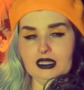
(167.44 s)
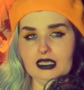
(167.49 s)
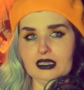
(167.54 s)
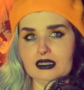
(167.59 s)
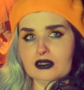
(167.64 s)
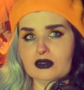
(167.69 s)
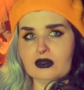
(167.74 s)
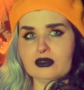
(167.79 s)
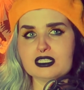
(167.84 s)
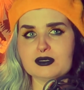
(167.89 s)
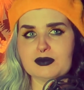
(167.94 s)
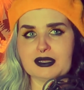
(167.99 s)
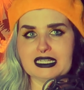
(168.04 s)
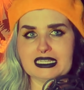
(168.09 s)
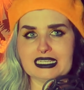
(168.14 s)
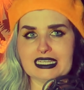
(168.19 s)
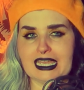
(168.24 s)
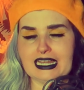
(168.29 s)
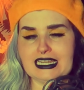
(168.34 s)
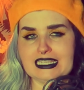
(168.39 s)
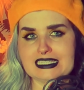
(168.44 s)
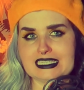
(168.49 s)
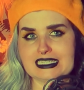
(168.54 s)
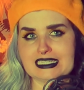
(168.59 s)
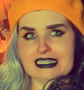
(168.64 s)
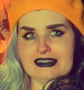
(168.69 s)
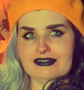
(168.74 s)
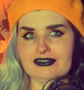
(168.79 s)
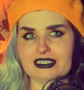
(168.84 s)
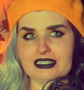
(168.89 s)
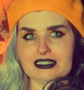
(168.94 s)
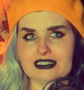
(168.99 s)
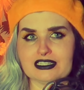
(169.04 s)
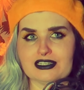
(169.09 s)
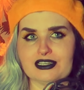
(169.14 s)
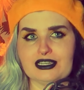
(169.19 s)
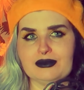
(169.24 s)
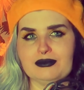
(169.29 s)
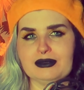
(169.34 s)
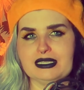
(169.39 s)
and not spending any significant
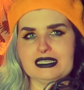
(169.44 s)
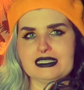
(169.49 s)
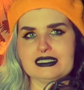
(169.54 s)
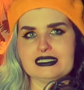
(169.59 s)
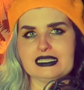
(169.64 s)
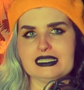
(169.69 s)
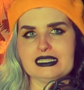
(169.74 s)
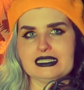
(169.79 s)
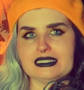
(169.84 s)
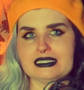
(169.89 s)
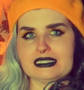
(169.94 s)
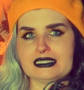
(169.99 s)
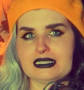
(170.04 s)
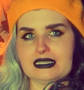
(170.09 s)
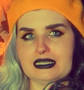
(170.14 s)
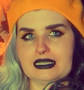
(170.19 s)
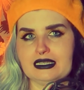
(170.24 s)
time here since.